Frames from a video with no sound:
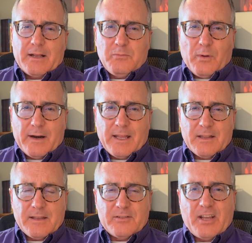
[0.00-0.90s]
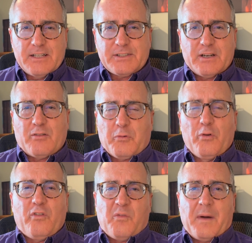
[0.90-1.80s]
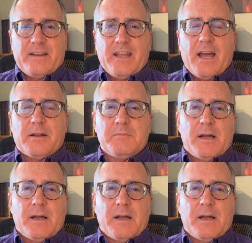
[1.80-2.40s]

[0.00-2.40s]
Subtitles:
wanted to get the attention and approval of my dad,